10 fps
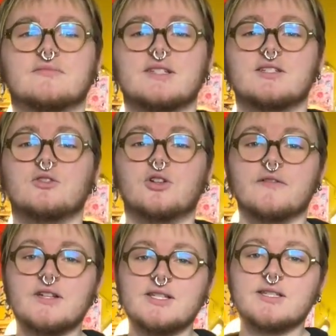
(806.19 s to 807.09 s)
Still
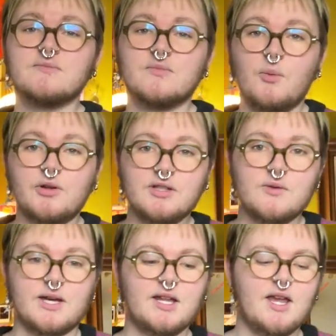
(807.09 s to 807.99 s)
nervous, but we'll do
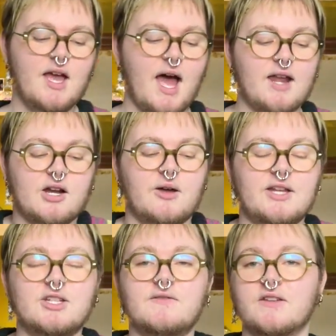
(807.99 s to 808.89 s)
it. I don't know. It
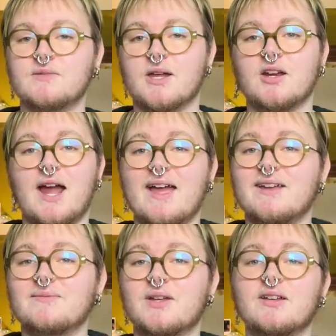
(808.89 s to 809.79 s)
just feels better.
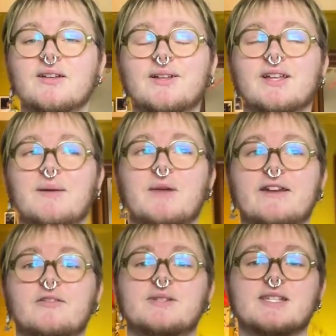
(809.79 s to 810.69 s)
I'm kind
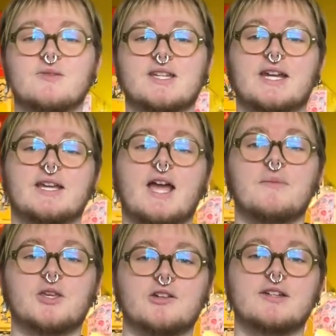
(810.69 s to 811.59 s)
of obsessed with knitting.
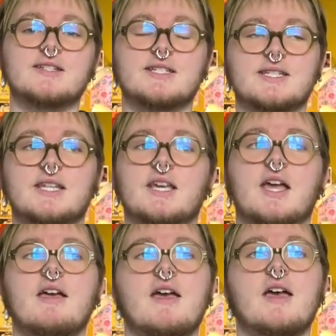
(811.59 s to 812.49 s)
I'm curious to see
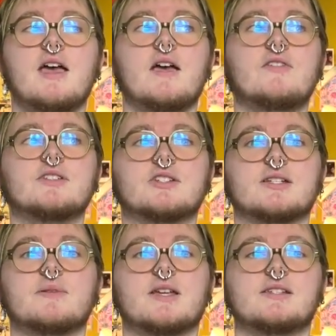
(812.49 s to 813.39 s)
if it's
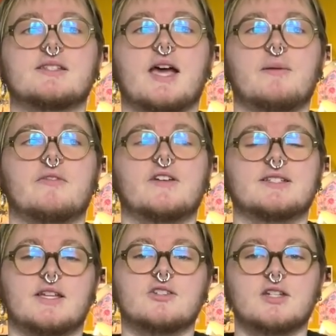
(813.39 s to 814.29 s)
just because it's a
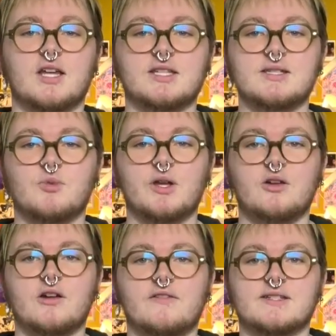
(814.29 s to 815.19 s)
hyperfixation at this point,
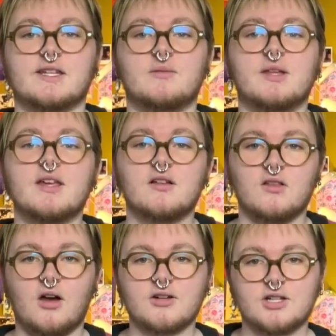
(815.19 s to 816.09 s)
or if it's going to be like a
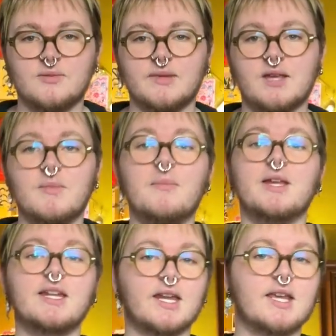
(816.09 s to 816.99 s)
long term, like maybe
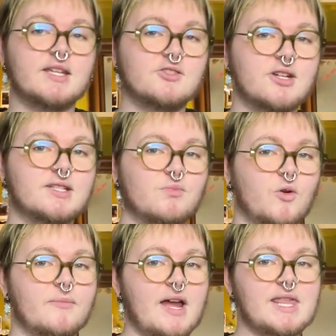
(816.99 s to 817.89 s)
knitting is just
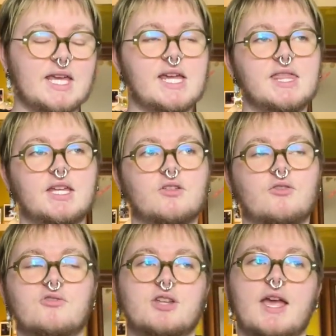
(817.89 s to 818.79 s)
more my thing than
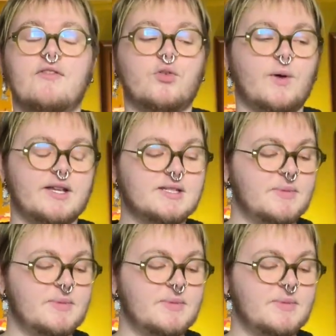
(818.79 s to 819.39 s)
crochet ever was.